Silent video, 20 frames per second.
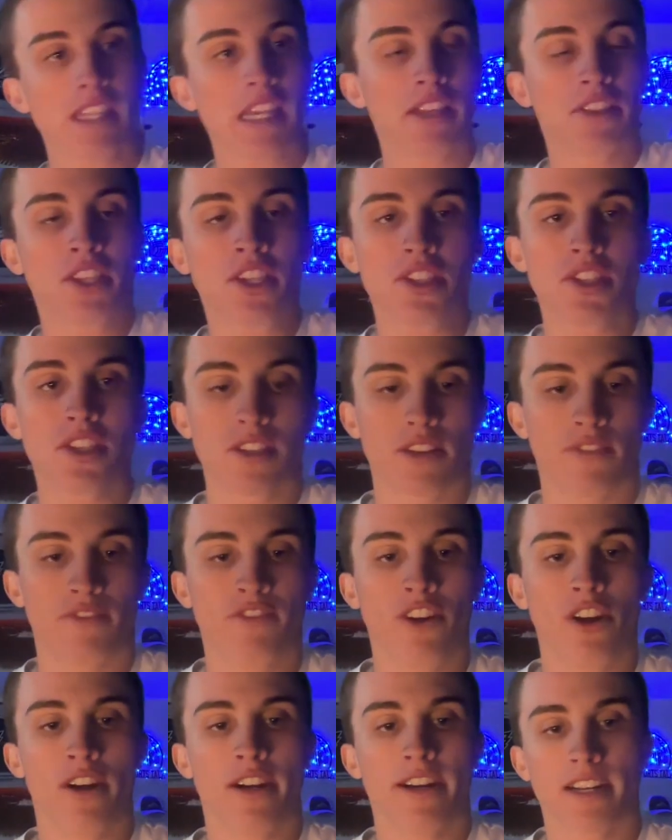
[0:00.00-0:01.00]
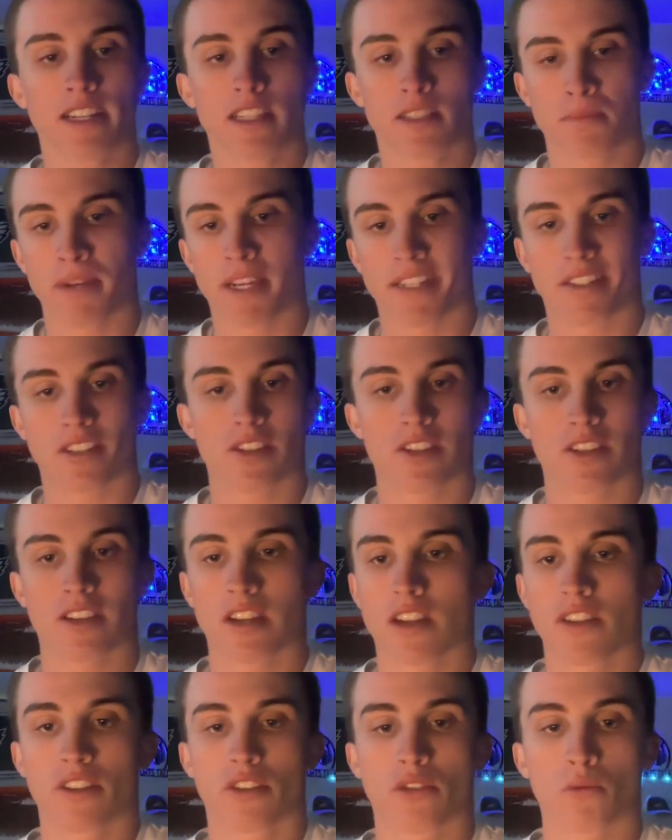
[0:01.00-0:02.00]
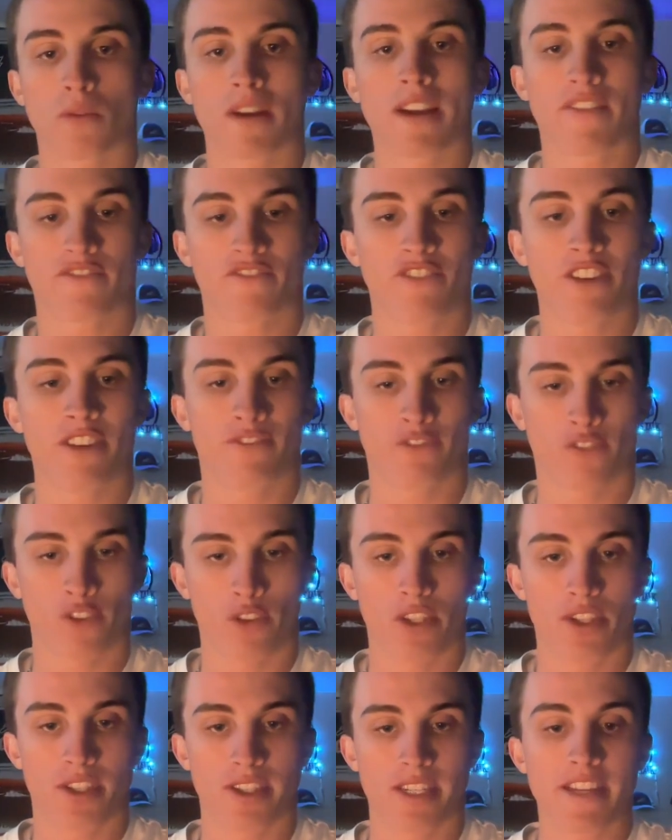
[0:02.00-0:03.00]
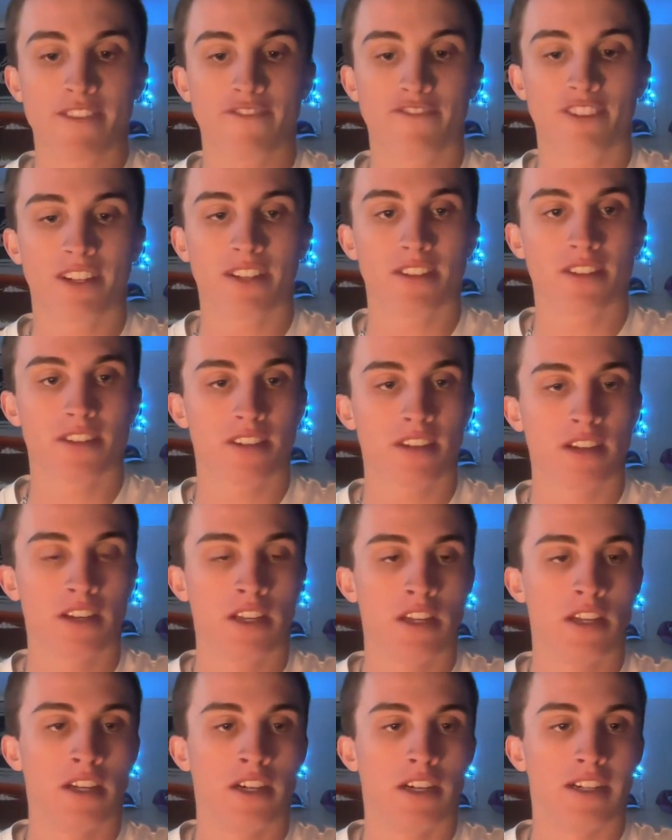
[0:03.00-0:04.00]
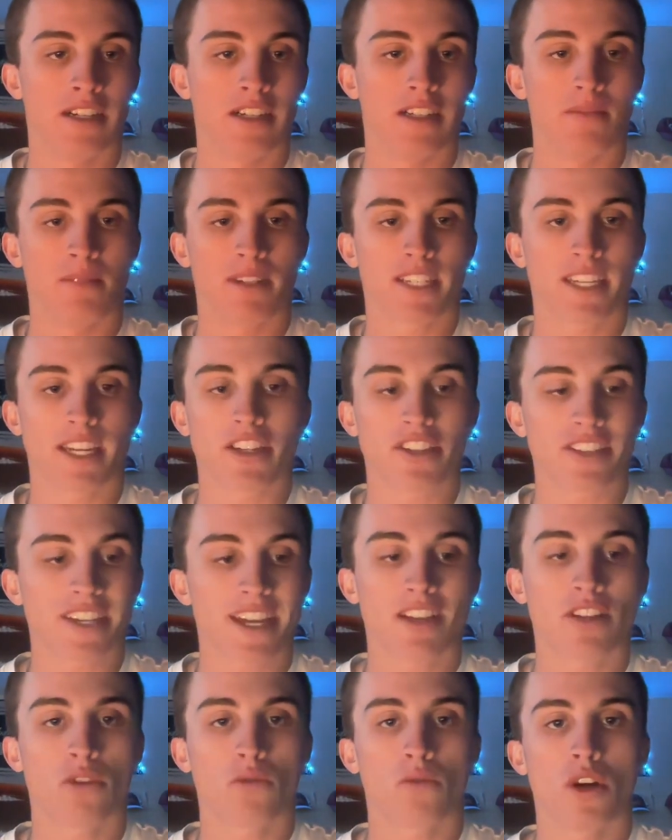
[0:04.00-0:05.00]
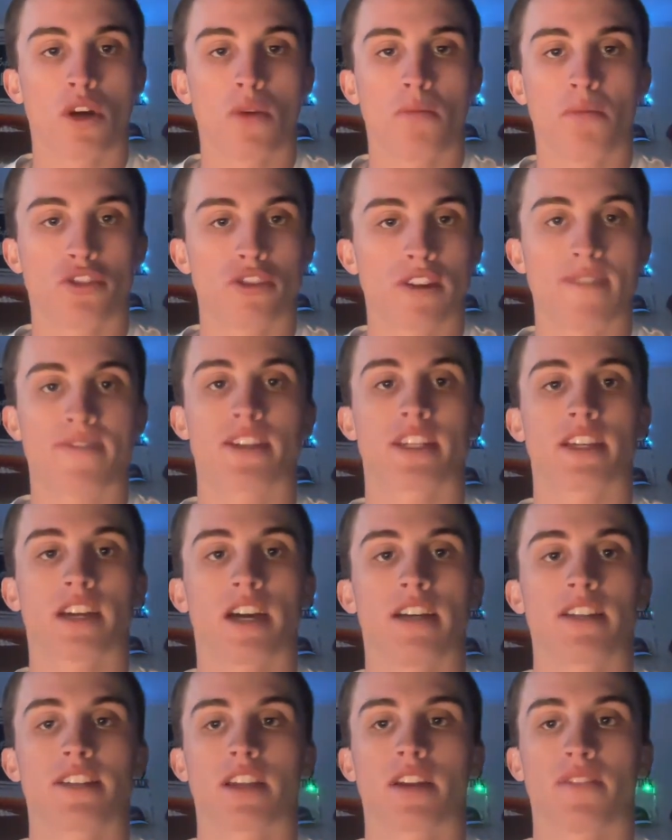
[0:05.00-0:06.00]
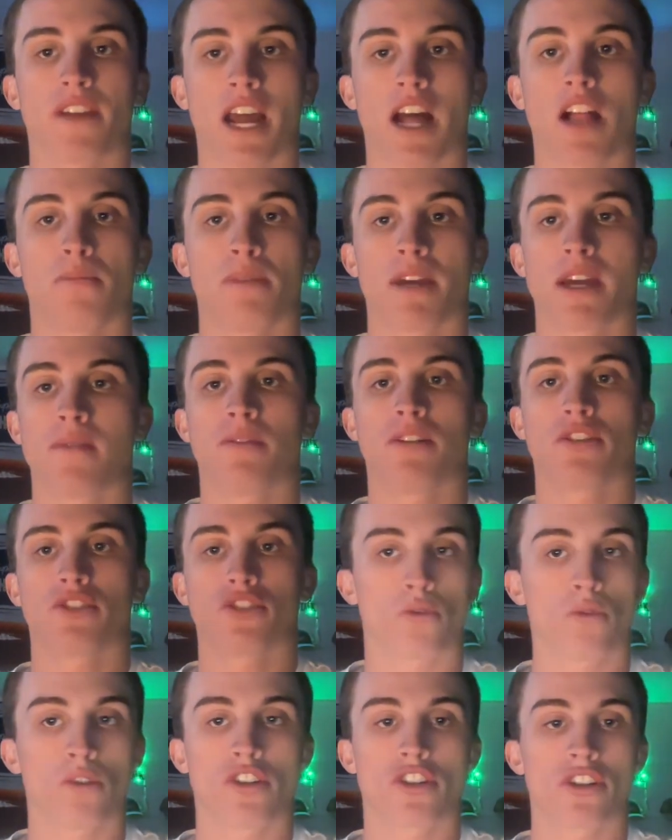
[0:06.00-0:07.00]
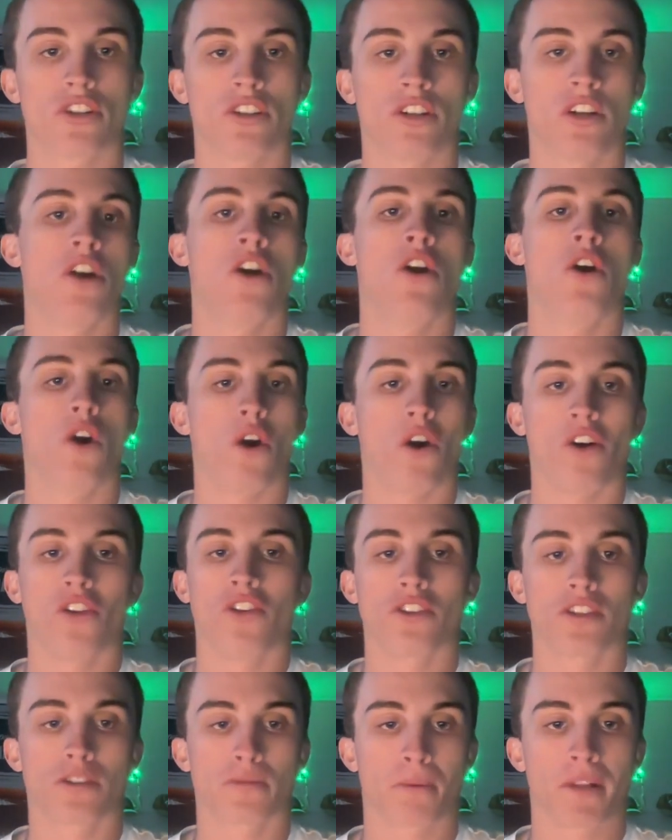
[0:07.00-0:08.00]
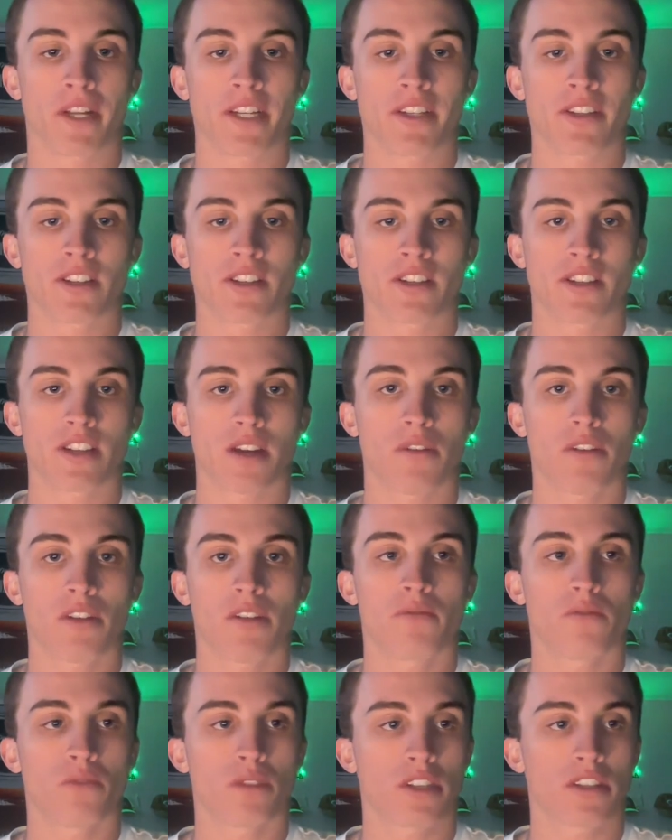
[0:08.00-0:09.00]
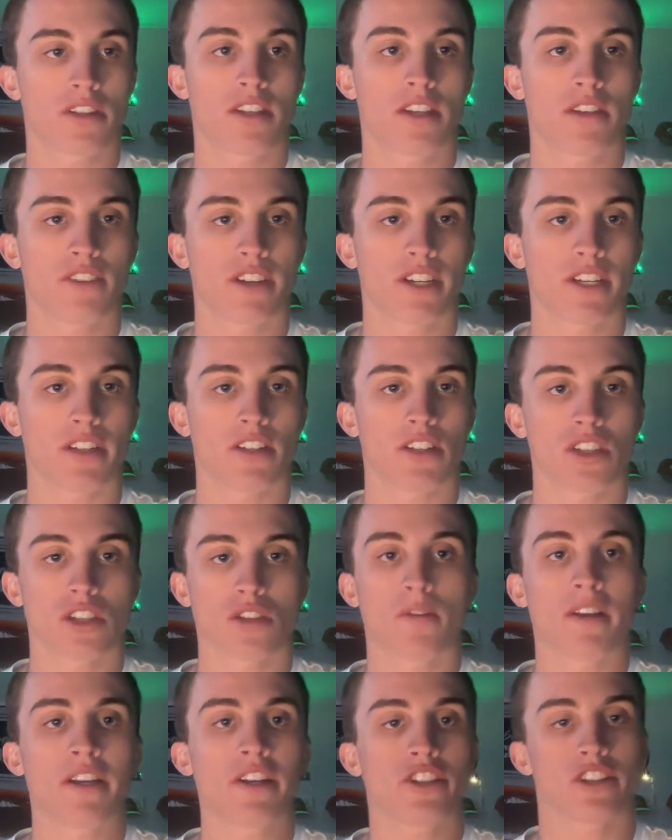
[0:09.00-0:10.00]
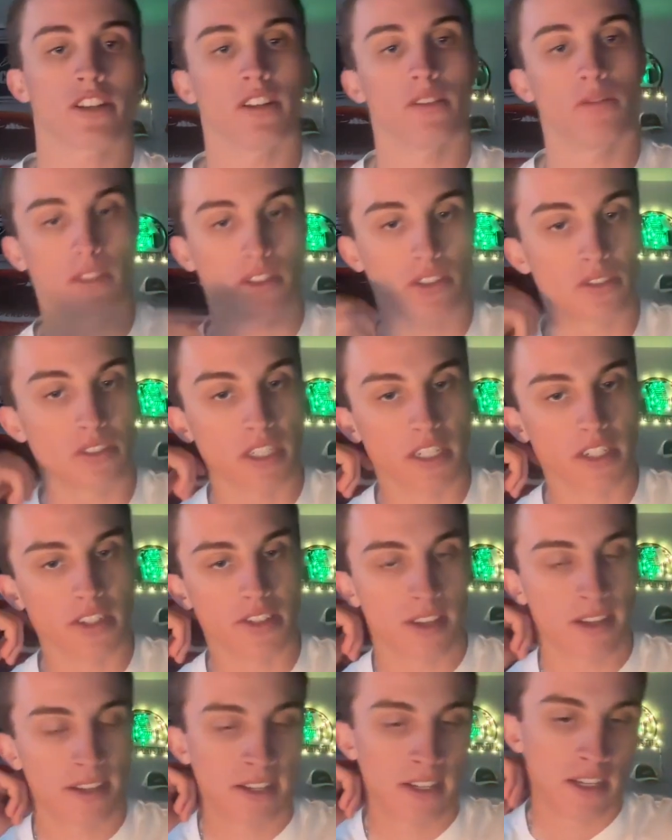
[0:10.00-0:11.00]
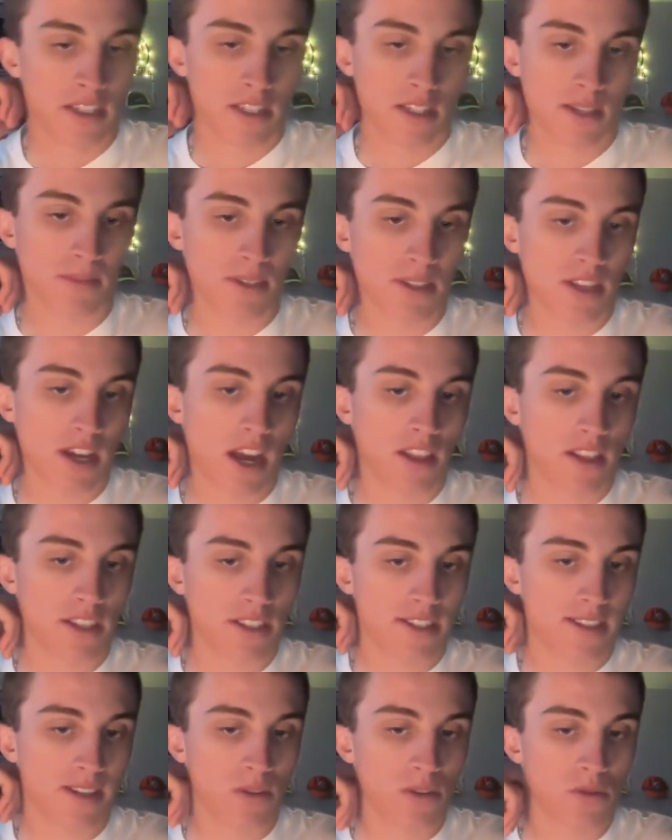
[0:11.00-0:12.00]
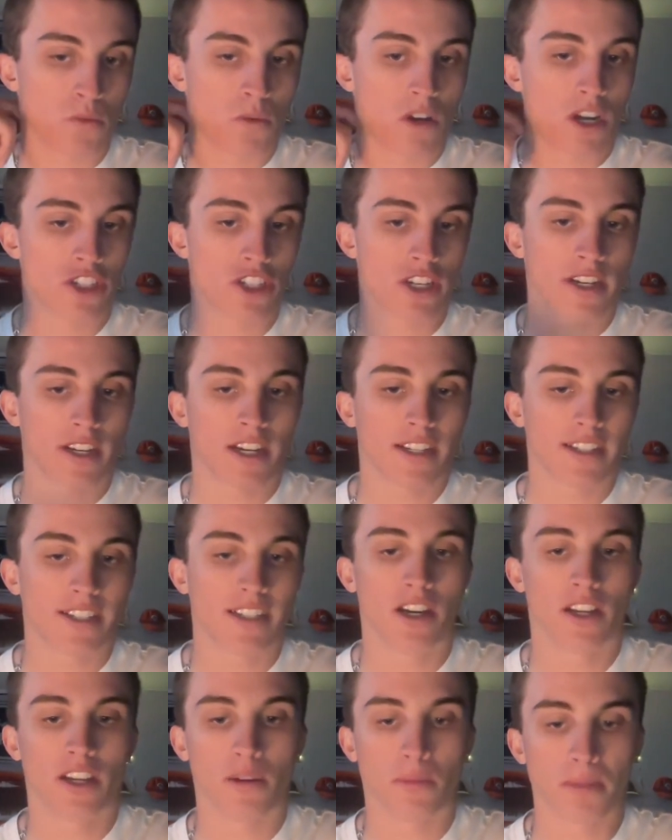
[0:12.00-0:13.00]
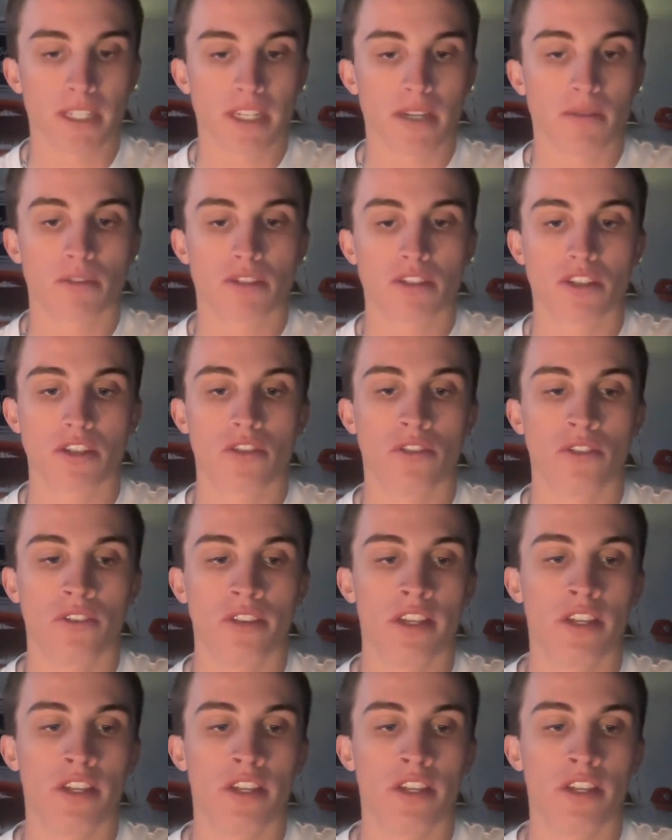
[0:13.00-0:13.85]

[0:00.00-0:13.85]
this is a very nice pick. Just another great fit for this defense. Again, you can't go wrong with drafting guys out of Alabama, Georgia, all those places. I don't even want to see if I could screen share with you guys some of his highlights that I was watching. I doubt I'll be able to.